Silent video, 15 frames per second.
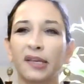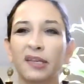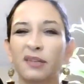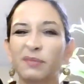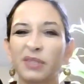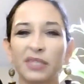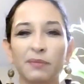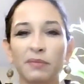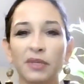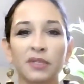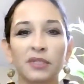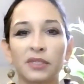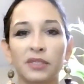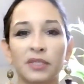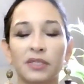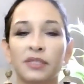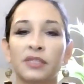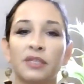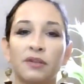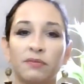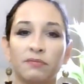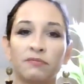But something just didn't
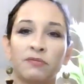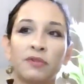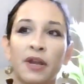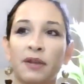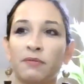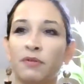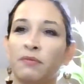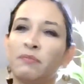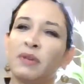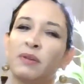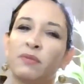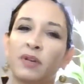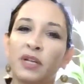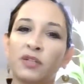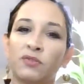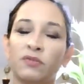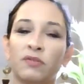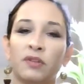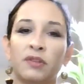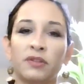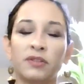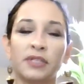sit right with me when I drew the
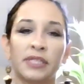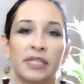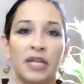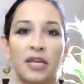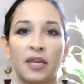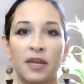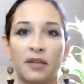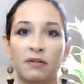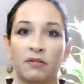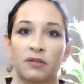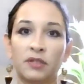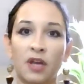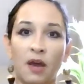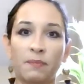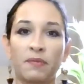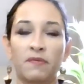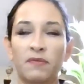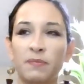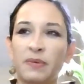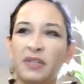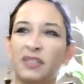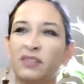little snake head on top of the
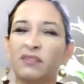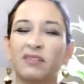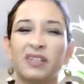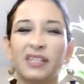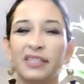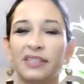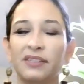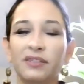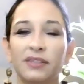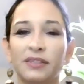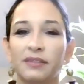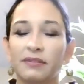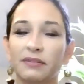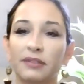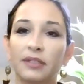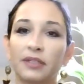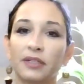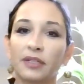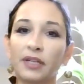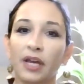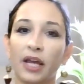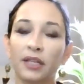big circle.
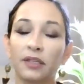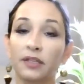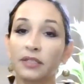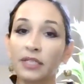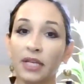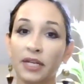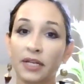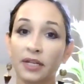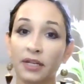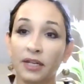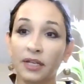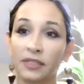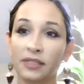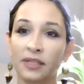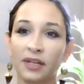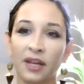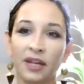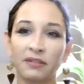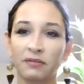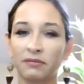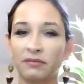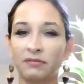I looked at it and I said, I
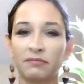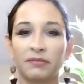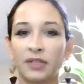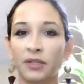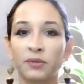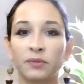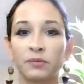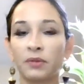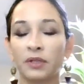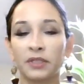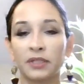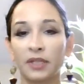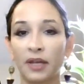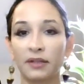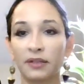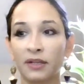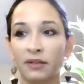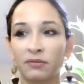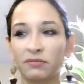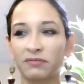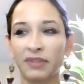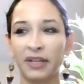don't want that. I
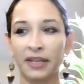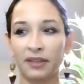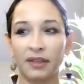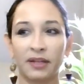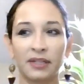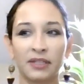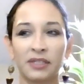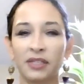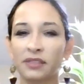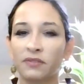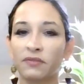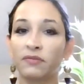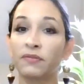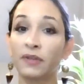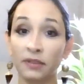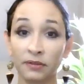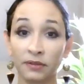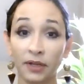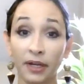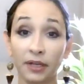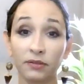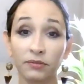don't like that. It doesn't feel
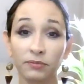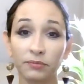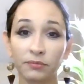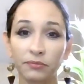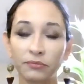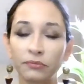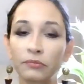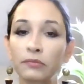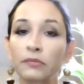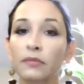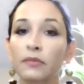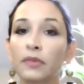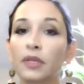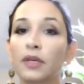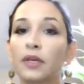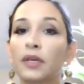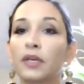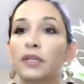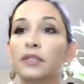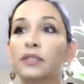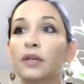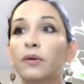right.
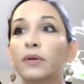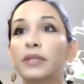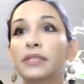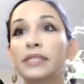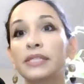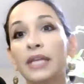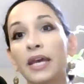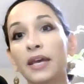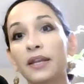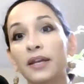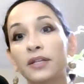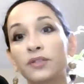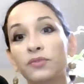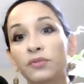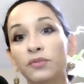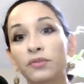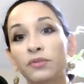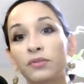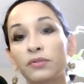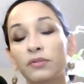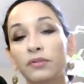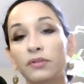So instead I
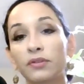drew